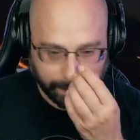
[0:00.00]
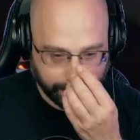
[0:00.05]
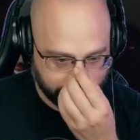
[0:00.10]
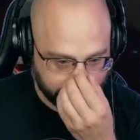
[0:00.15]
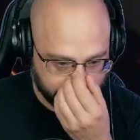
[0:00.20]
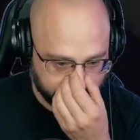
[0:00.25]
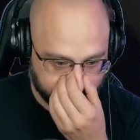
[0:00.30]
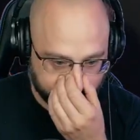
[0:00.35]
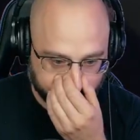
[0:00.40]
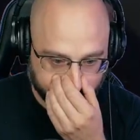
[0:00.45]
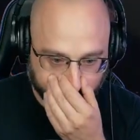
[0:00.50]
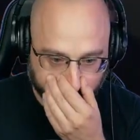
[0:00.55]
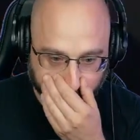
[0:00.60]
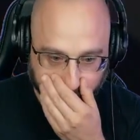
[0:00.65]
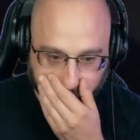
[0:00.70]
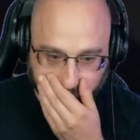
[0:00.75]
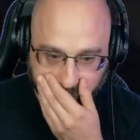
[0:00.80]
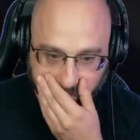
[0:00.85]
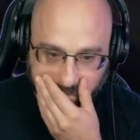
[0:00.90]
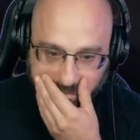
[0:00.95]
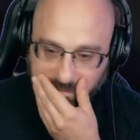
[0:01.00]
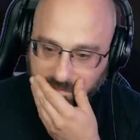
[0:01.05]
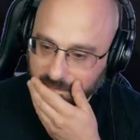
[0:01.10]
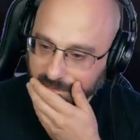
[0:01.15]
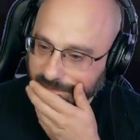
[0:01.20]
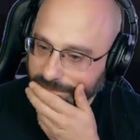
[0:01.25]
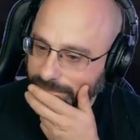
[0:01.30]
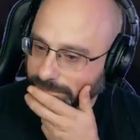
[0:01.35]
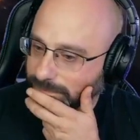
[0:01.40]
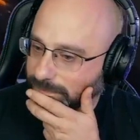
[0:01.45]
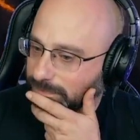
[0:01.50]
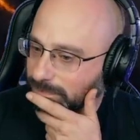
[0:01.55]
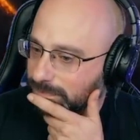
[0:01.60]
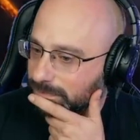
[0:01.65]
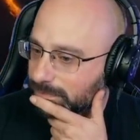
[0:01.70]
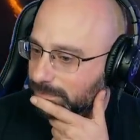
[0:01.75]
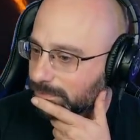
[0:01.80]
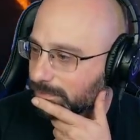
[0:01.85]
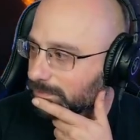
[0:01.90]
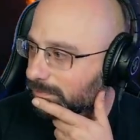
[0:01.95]

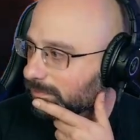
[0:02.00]
[no speech]